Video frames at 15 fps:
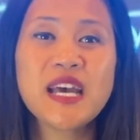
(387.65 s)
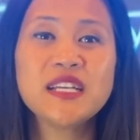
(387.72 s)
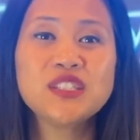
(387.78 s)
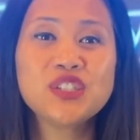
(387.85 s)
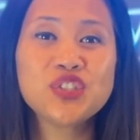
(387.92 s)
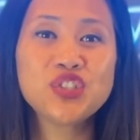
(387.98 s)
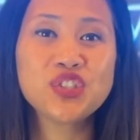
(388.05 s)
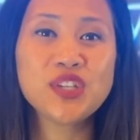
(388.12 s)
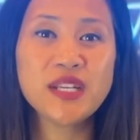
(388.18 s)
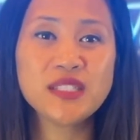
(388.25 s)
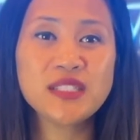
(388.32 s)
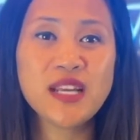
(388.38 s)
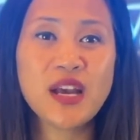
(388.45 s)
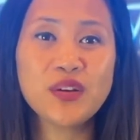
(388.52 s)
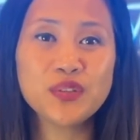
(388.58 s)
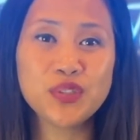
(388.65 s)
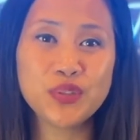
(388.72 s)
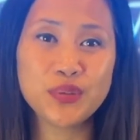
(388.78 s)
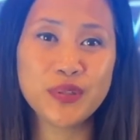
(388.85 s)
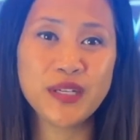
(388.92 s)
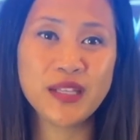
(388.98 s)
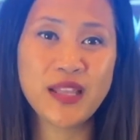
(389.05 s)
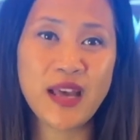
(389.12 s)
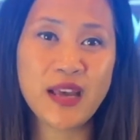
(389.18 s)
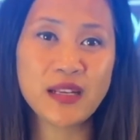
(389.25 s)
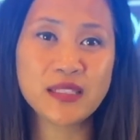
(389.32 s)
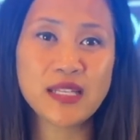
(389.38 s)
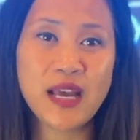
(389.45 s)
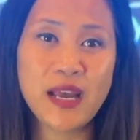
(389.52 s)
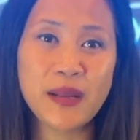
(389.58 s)
had to shut down during that
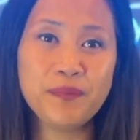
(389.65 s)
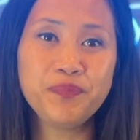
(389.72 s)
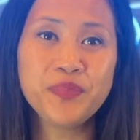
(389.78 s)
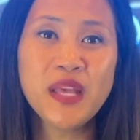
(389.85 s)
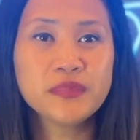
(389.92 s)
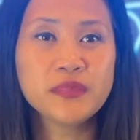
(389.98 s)
time,